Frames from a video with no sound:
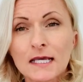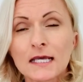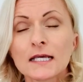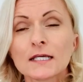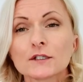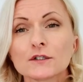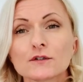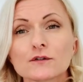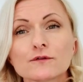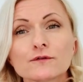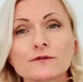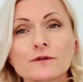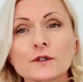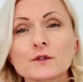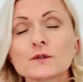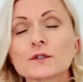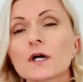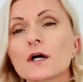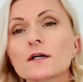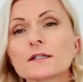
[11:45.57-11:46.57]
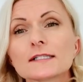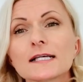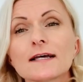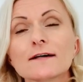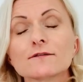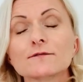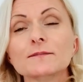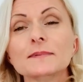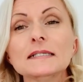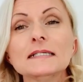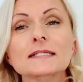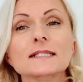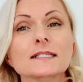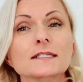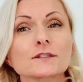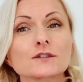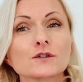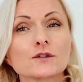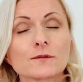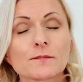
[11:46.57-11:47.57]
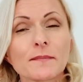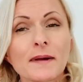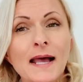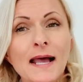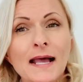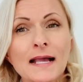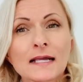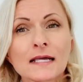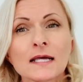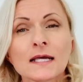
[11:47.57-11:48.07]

Your phone can't have been in your bag